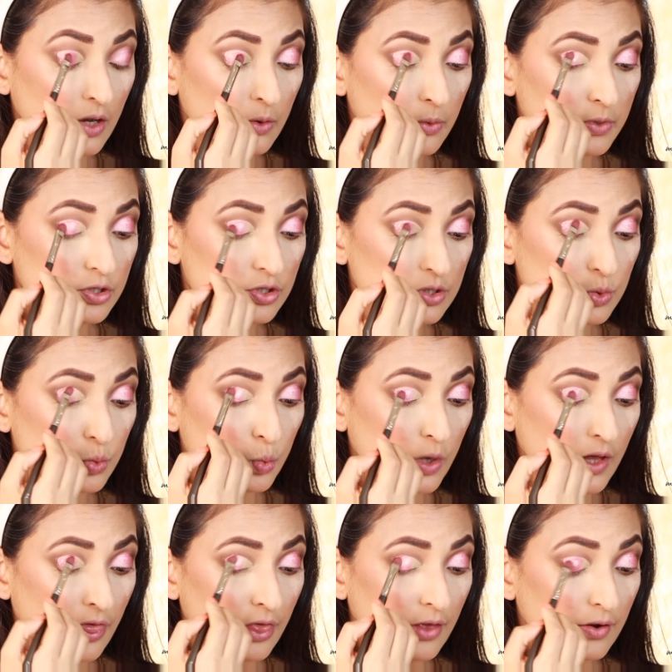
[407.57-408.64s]
which is
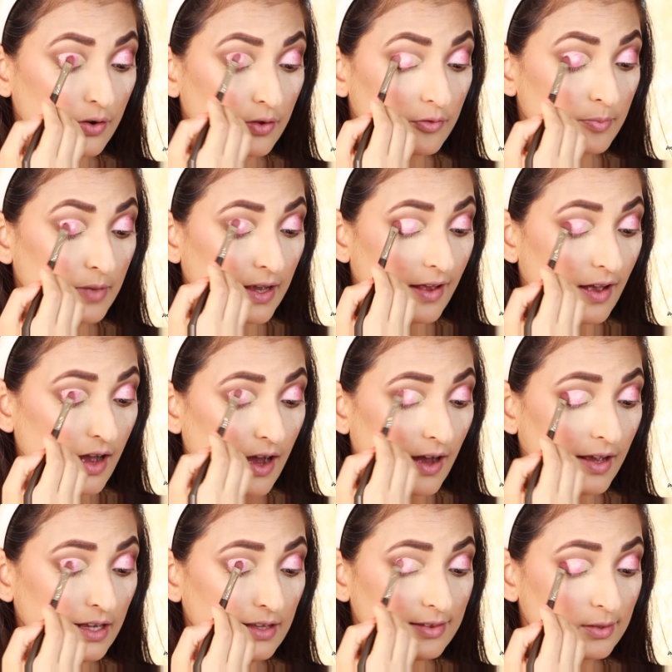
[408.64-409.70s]
1/3 of my
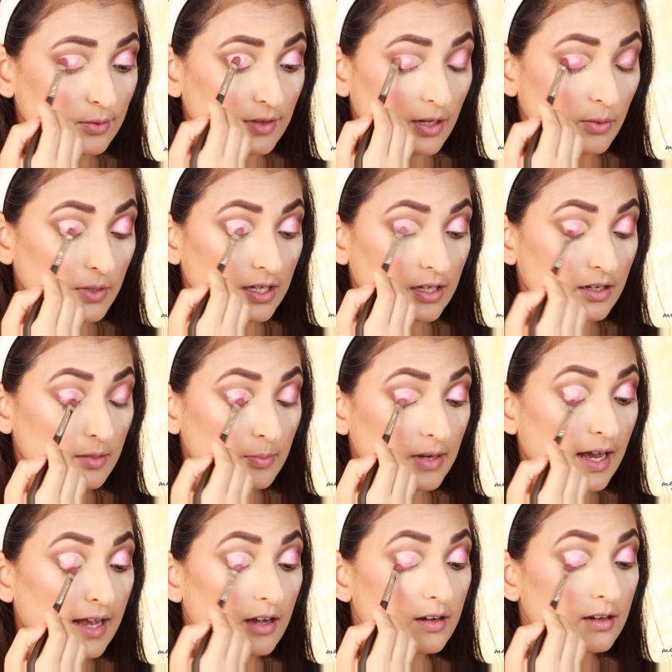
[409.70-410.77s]
eye, so that we can
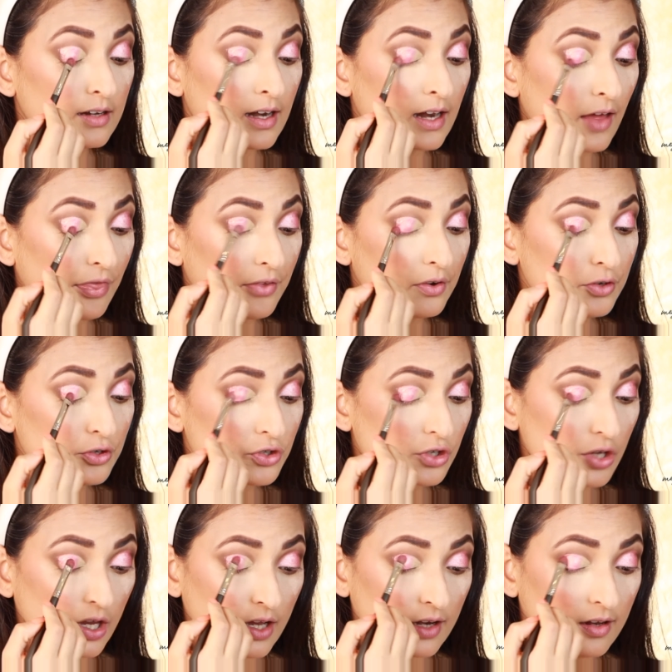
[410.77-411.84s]
apply another
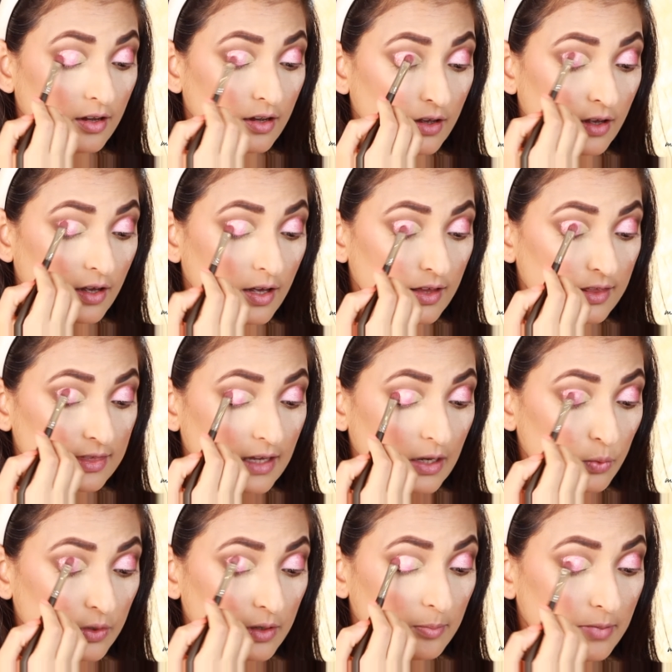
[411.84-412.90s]
shade
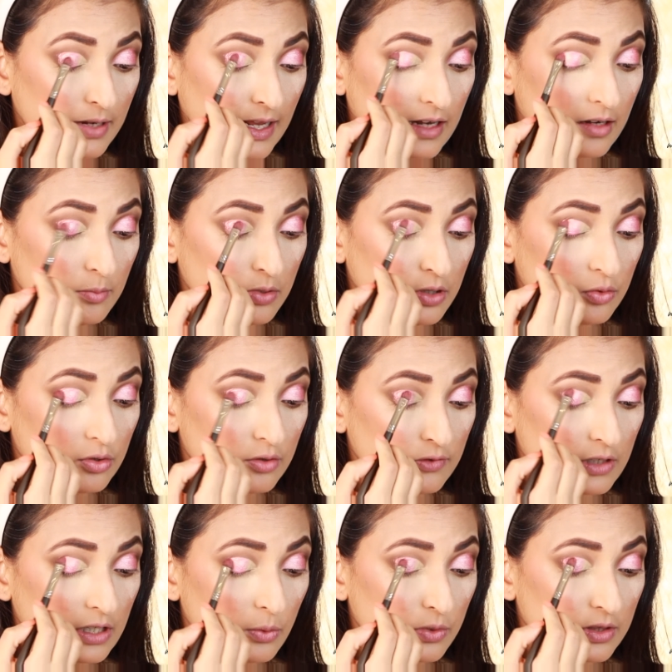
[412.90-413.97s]
that will blend
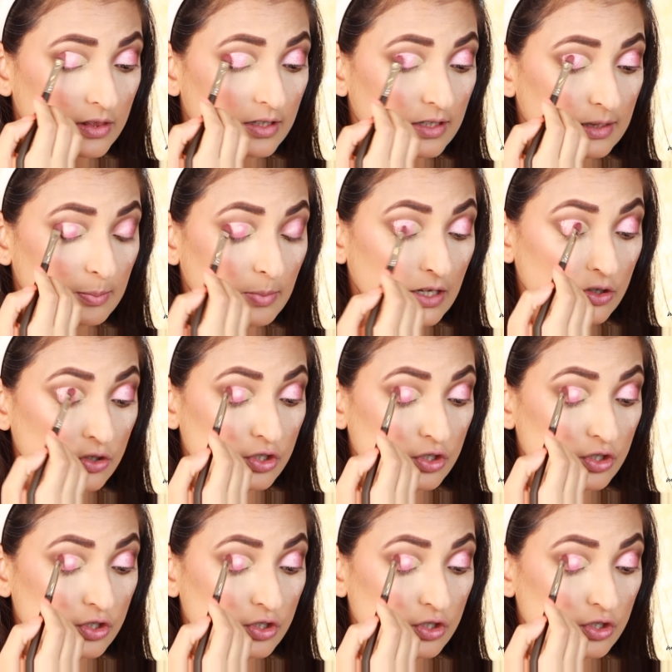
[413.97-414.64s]
beautifully with this pink